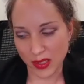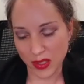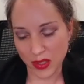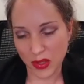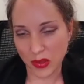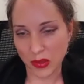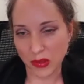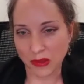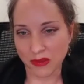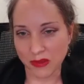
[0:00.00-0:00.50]

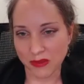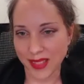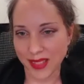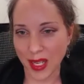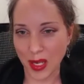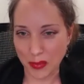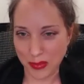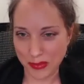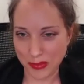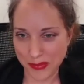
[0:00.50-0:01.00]
to
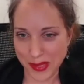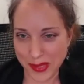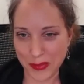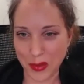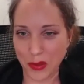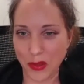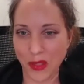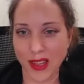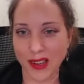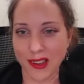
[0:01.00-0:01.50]
help
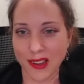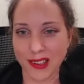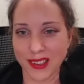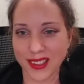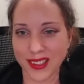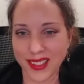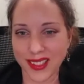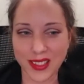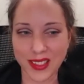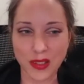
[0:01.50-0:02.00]
people that are,
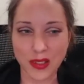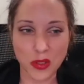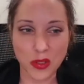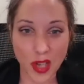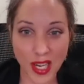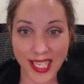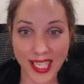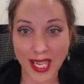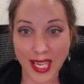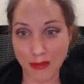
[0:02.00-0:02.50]

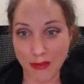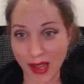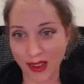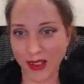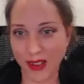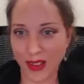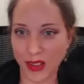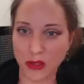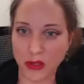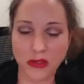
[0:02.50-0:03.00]
trying to get back
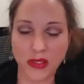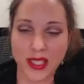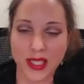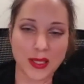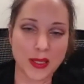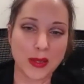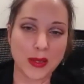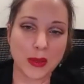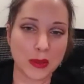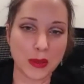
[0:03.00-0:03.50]
on their feet,
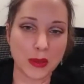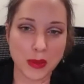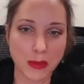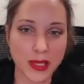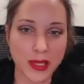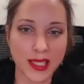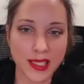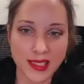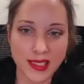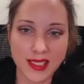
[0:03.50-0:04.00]
so to
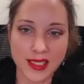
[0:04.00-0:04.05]
speak.